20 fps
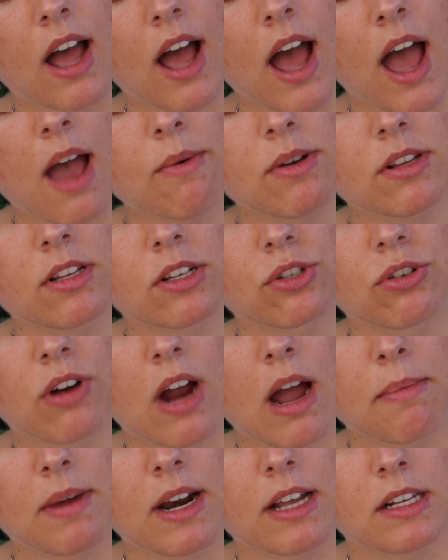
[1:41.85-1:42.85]
I would
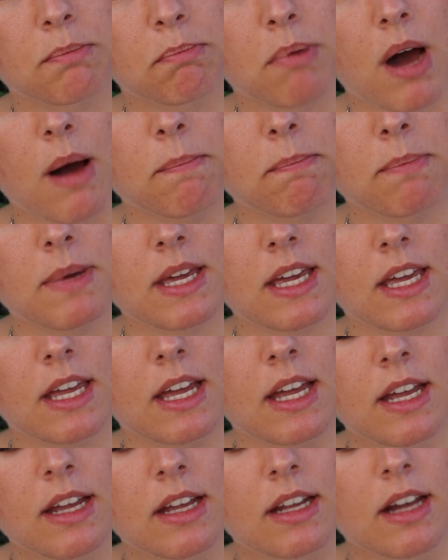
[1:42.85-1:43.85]
describe it as
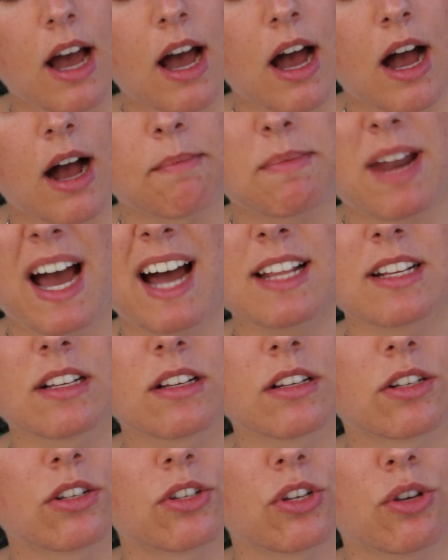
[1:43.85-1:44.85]
bumpy, not
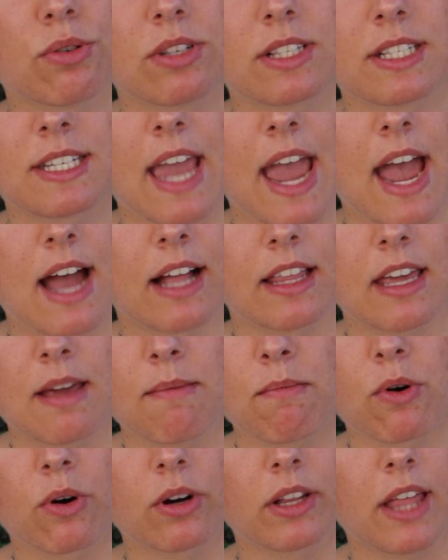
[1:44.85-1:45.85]
too scaly,
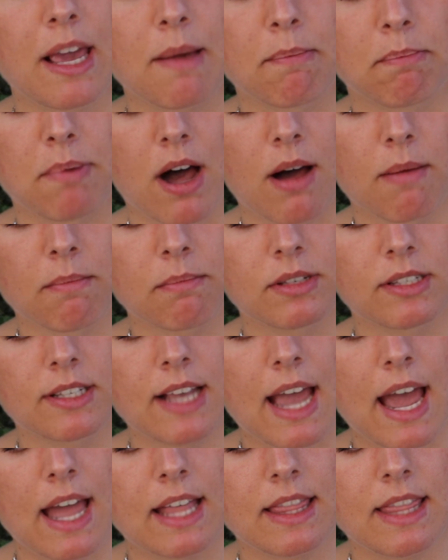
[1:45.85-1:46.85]
more like
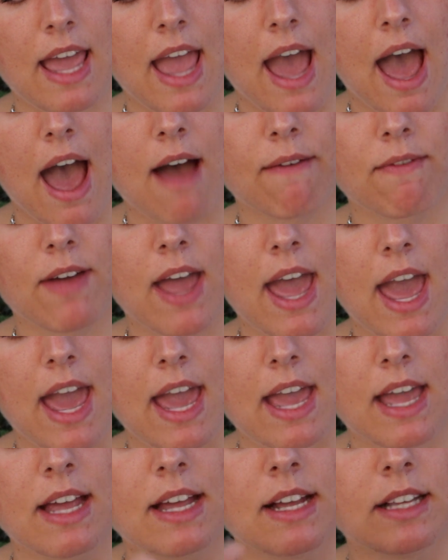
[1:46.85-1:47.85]
bumps, and they have
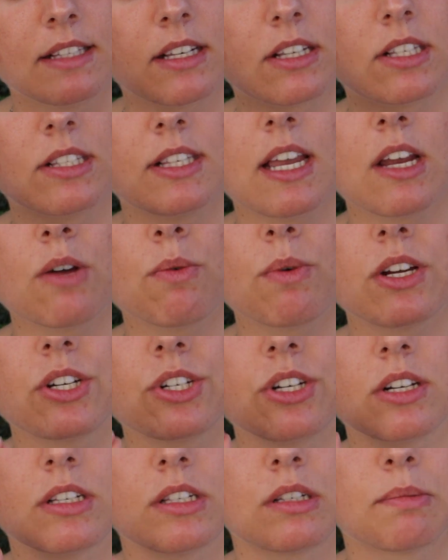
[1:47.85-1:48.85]
a
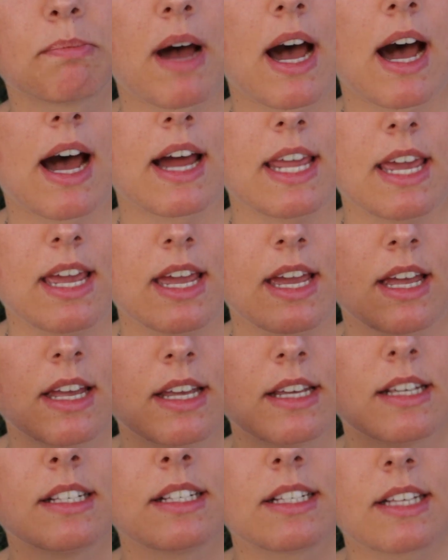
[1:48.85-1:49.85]
distinguished spotty
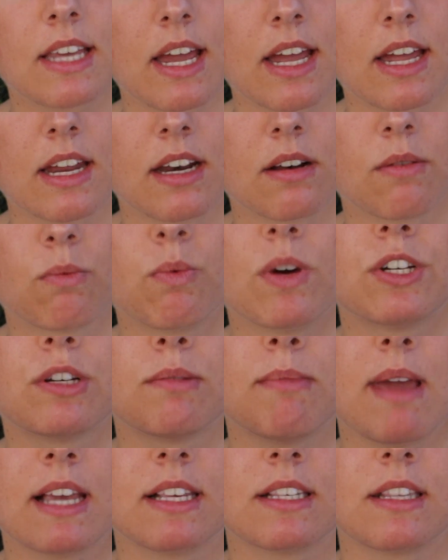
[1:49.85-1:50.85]
skin,
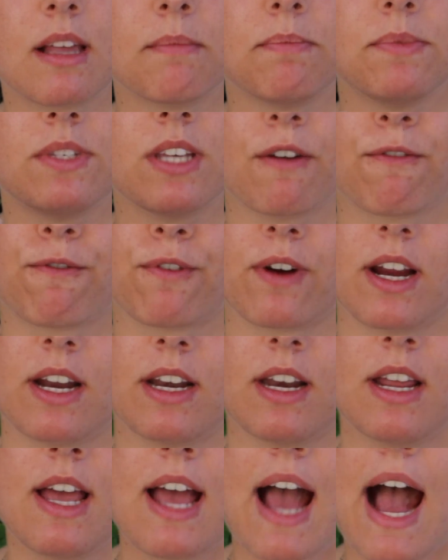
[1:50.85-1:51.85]
which makes them
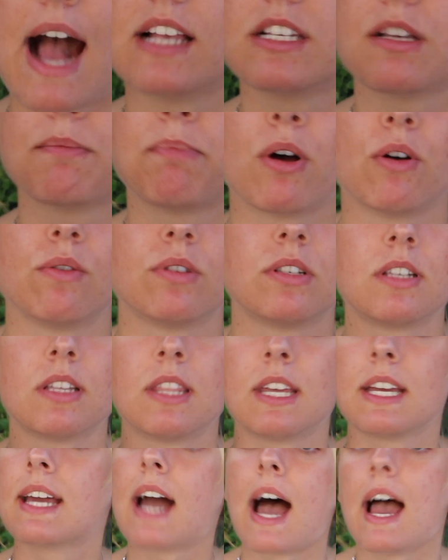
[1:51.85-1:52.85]
different as opposed
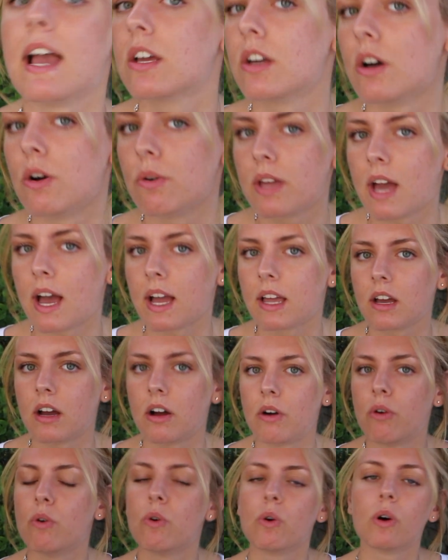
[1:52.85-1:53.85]
to the Geico
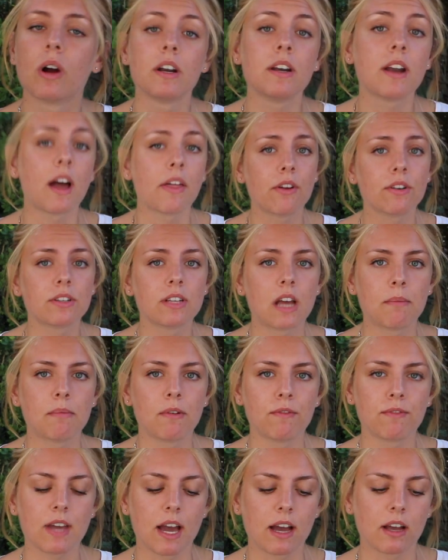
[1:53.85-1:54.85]
gecko or another
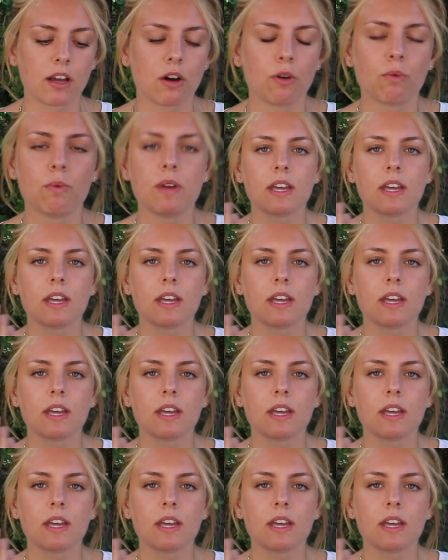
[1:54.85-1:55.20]
type of gecko.